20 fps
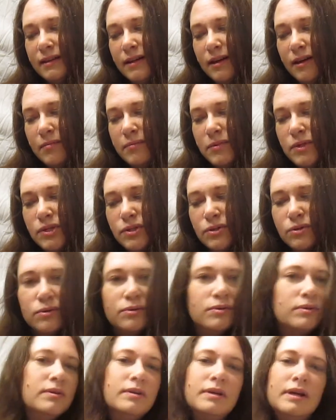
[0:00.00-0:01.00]
I'm
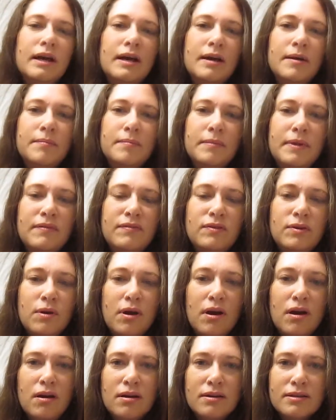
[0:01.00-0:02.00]
sure if you
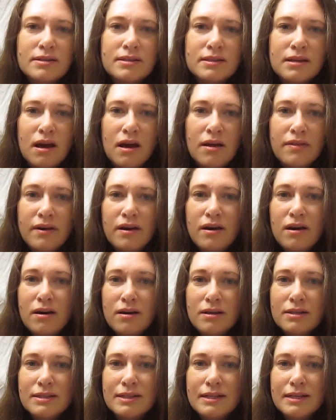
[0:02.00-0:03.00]
ask other
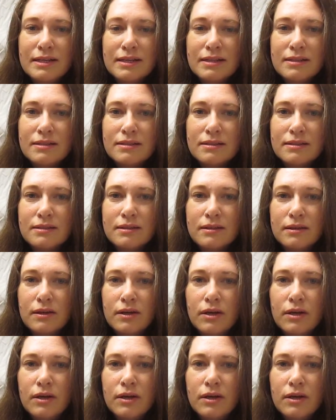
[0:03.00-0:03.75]
artists,